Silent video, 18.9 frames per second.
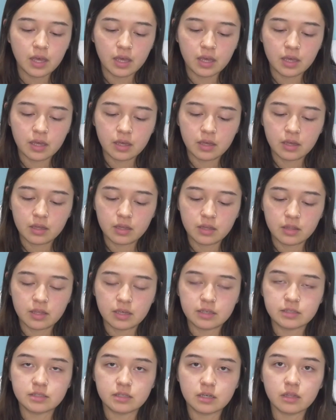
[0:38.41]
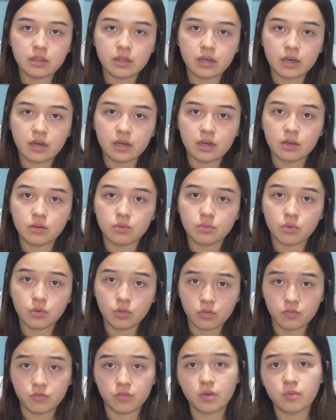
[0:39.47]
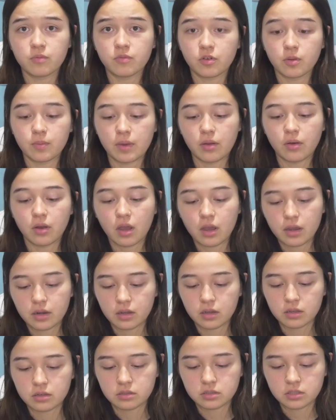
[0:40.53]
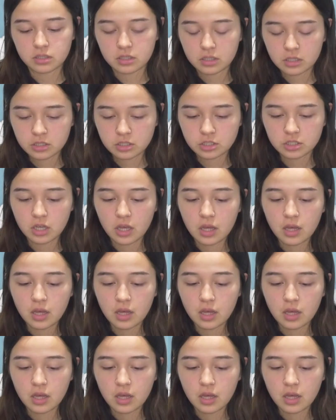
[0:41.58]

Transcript: and they sell that roll of film for about $9 each.